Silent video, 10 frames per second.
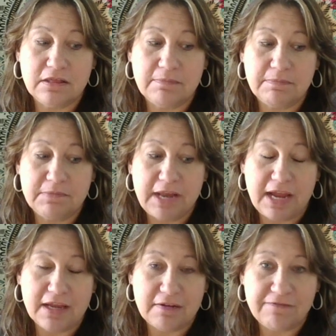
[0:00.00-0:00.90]
the
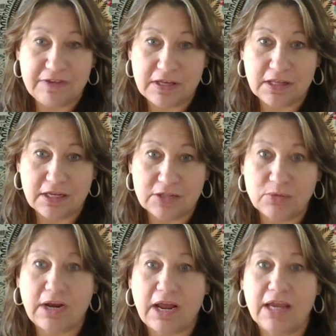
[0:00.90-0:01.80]
negative
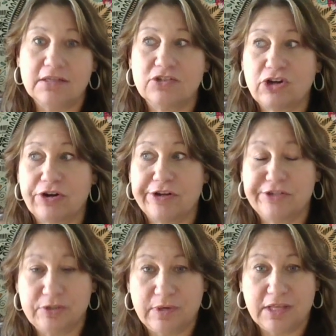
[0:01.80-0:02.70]
feelings when I
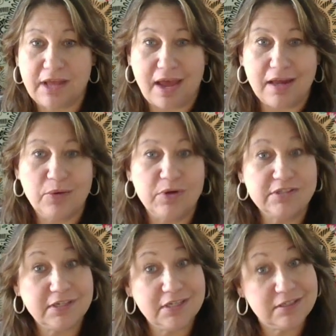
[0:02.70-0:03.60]
started doing that. It
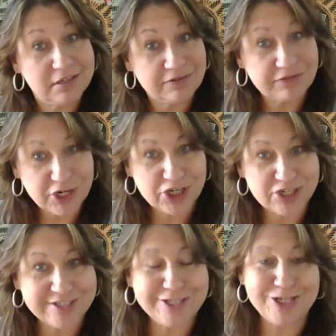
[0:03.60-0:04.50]
wasn't easy at
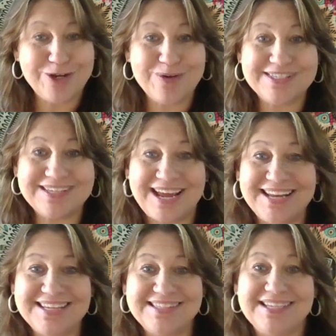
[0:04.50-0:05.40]
first. It's
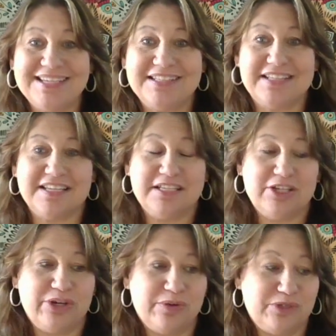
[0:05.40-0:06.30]
not easy,
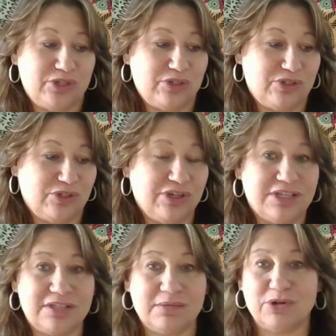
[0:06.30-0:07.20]
to
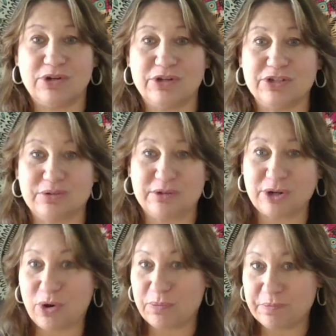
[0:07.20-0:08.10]
look at someone who hurt you
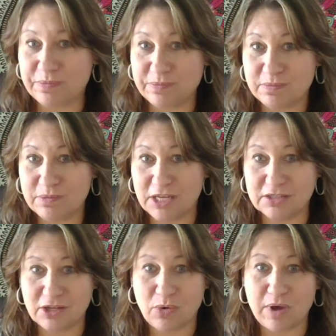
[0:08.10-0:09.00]
and hope
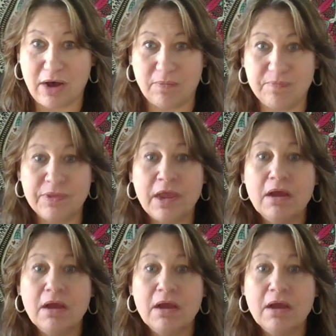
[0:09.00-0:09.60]
things go well.